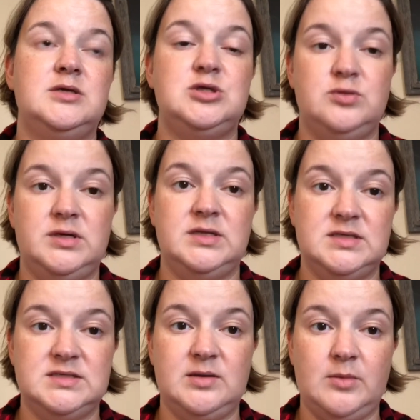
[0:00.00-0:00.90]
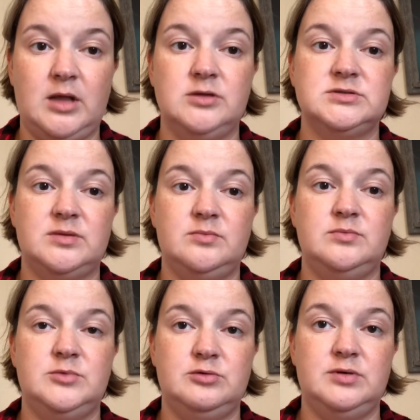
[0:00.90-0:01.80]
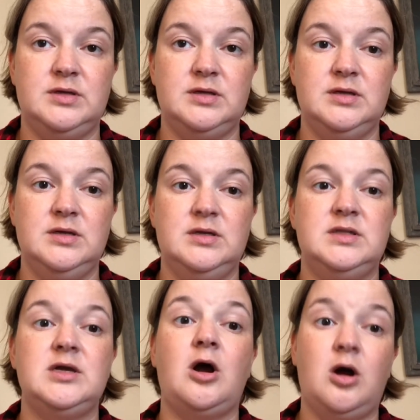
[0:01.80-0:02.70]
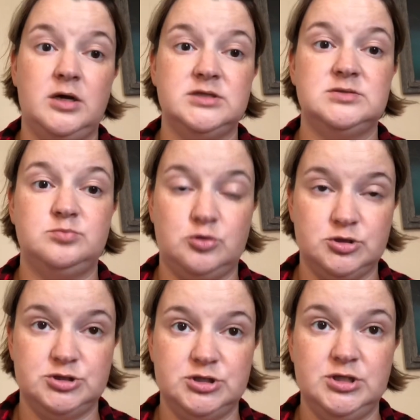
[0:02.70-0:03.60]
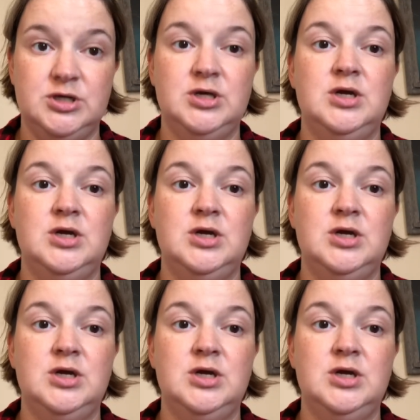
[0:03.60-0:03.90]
do it in the same colors I'm doing the August portion.